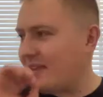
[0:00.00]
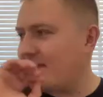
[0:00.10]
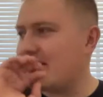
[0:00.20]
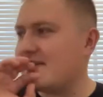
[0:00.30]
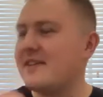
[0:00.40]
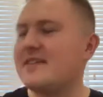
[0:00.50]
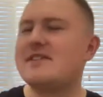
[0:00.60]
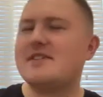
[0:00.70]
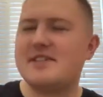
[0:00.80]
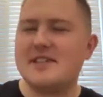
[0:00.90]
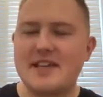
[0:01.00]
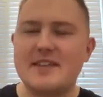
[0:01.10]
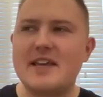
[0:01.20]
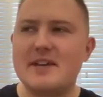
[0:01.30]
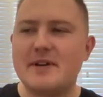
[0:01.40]
I think she
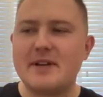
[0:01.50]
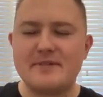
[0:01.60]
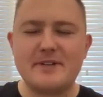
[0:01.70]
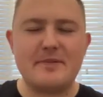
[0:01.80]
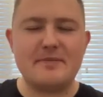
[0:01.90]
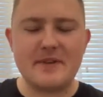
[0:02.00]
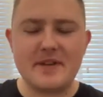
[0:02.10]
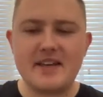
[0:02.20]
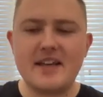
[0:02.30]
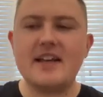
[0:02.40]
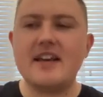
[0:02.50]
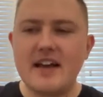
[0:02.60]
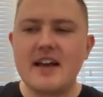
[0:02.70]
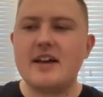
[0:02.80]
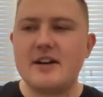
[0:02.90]
said that he might have gone,
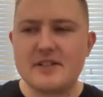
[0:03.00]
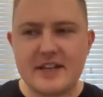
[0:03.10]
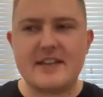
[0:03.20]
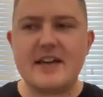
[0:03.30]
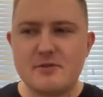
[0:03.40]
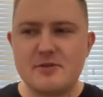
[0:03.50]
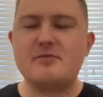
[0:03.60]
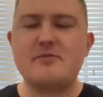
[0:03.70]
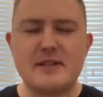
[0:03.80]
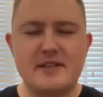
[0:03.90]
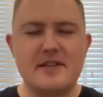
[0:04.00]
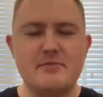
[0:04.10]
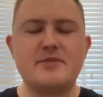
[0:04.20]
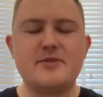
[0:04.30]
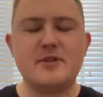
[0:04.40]
okay, that was better than
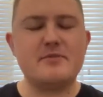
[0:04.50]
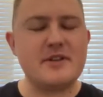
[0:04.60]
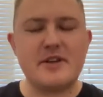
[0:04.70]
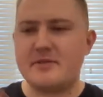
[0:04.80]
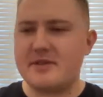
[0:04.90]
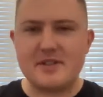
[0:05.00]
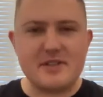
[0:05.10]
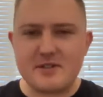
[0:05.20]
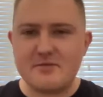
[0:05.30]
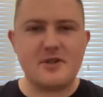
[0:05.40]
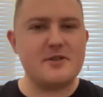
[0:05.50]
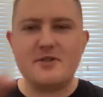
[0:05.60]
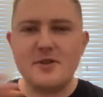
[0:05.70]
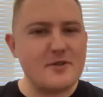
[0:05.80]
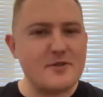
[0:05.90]
before, but this isn't,
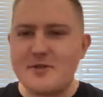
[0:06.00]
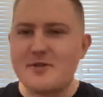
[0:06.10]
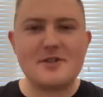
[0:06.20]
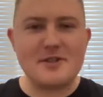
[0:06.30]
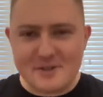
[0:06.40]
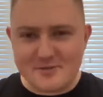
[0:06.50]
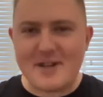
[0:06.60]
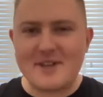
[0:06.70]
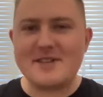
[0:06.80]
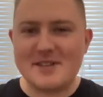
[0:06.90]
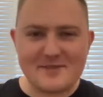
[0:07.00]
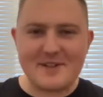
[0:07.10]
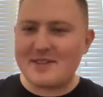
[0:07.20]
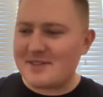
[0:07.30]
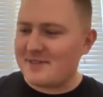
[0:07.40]
no, this isn't right,
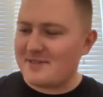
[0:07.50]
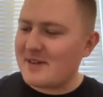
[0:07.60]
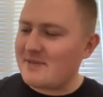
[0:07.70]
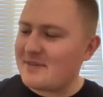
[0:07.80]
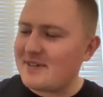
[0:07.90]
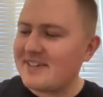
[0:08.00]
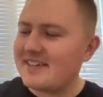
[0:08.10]
but